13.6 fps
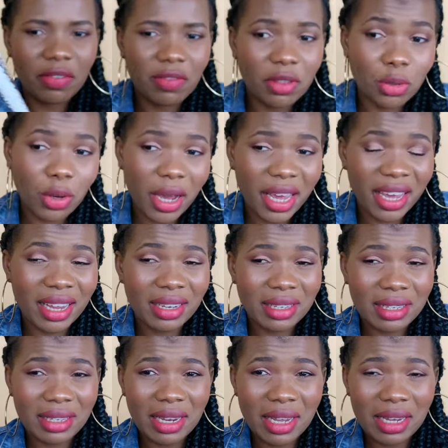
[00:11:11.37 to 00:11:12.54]
even though I hate
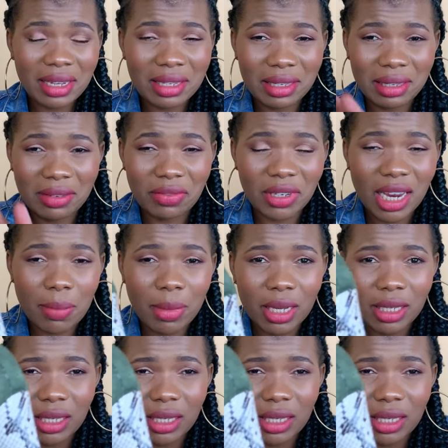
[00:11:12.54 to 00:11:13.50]
snakes. Every time I